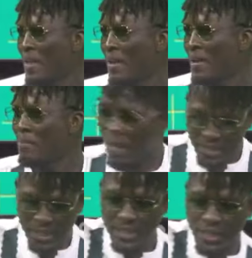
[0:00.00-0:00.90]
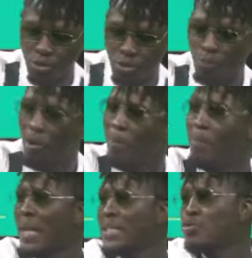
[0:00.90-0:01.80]
But listen to Bob
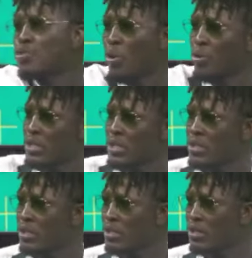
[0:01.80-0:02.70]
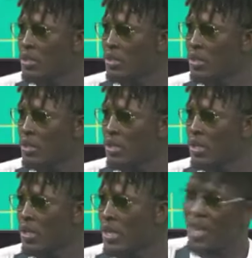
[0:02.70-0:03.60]
Marley's songs.
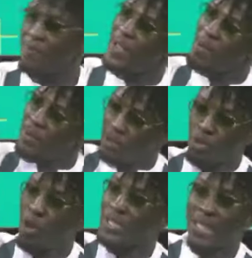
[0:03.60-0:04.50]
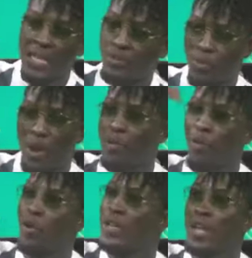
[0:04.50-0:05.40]
Even songs that were
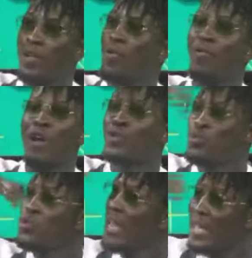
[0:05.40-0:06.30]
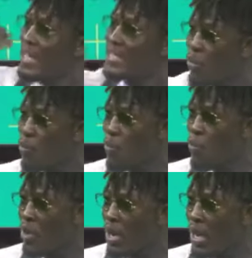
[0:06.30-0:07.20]
recorded over 2 decades ago
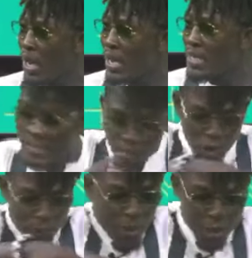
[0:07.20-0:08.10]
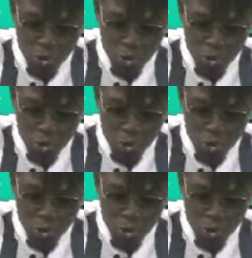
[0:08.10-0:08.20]
still speak to